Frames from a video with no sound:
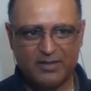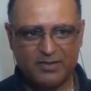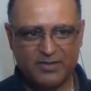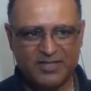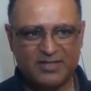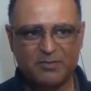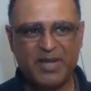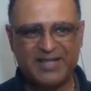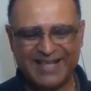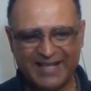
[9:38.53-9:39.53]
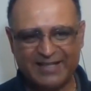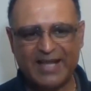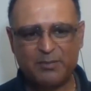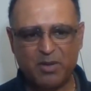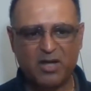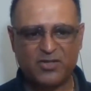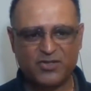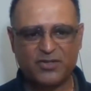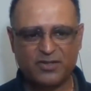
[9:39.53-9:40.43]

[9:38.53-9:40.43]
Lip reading: to maintain that posture.